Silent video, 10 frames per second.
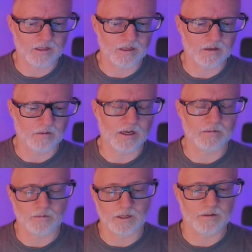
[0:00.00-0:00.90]
when I
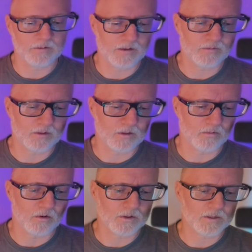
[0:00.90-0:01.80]
well after the
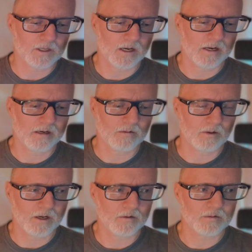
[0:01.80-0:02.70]
divorce, I
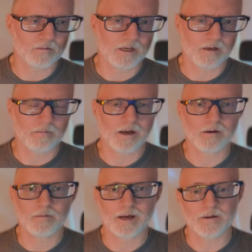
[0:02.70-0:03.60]
when I was making my,
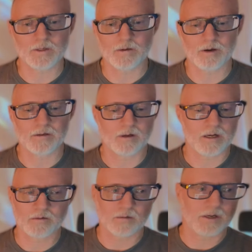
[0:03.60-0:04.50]
my house up, I, I
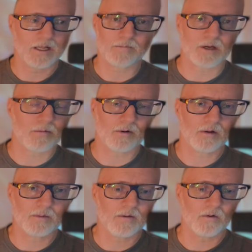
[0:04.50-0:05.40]
took my laptop
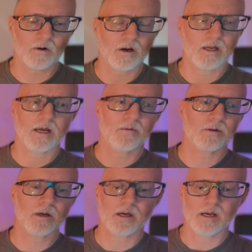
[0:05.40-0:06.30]
around me everywhere, and I
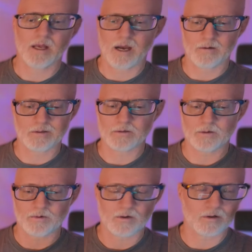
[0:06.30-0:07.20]
would I would do
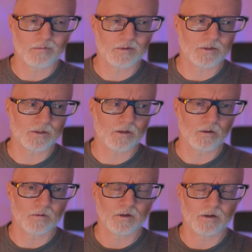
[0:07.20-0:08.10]
different yoga poses all
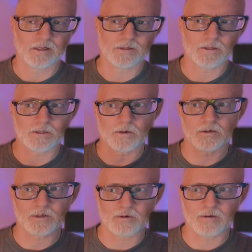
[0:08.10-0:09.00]
over. And since I
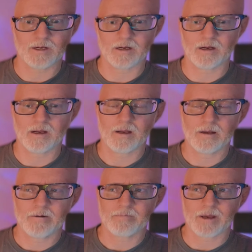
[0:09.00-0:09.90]
started streaming,
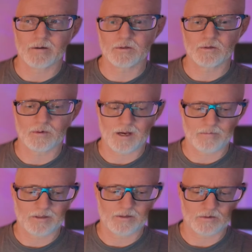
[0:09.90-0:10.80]
I was super
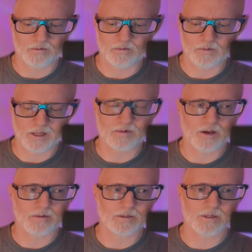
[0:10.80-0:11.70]
happy to stream from the laptop because I